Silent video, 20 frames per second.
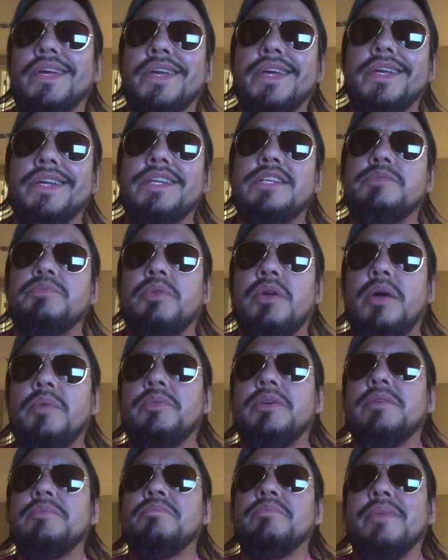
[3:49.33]
kid is
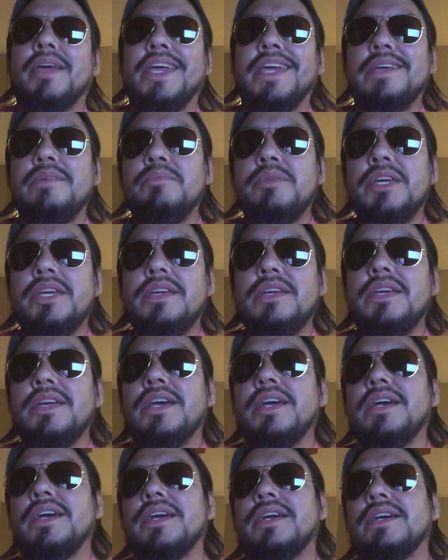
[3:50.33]
probably maybe...
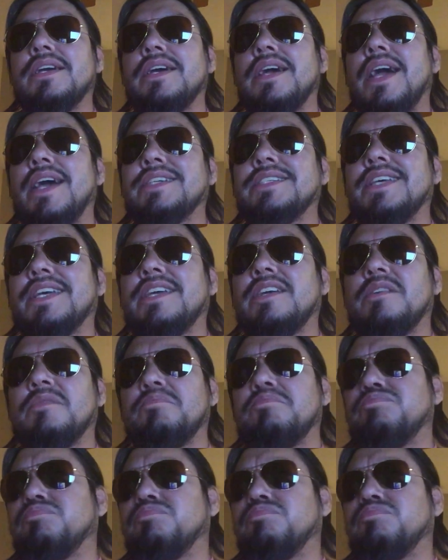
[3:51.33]
has like a